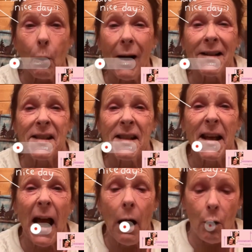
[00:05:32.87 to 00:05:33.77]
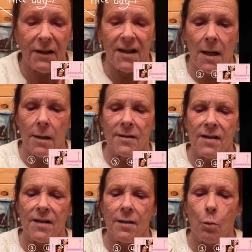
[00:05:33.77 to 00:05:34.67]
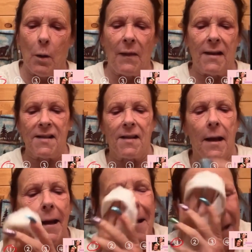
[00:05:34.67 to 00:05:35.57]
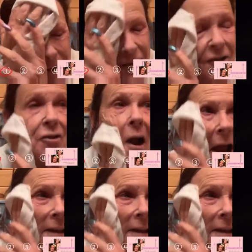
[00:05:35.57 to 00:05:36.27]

because I want to see how it does when they say it's a